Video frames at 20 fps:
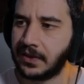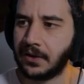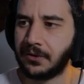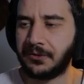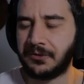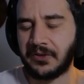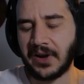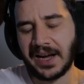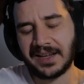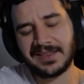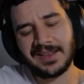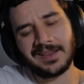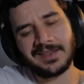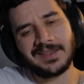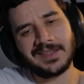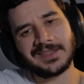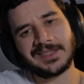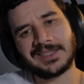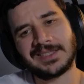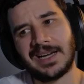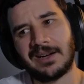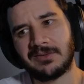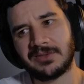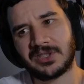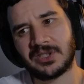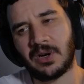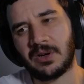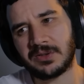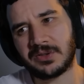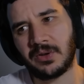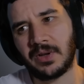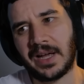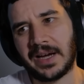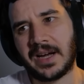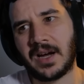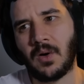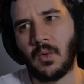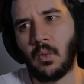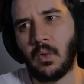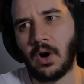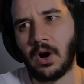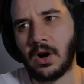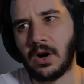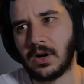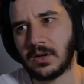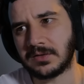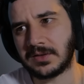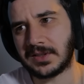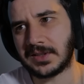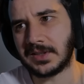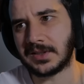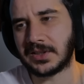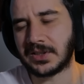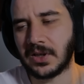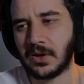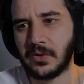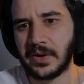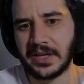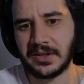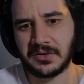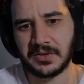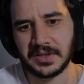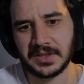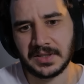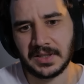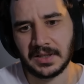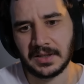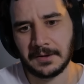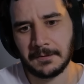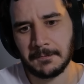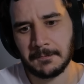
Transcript: the fact that this sounds also like a waltz is so interesting.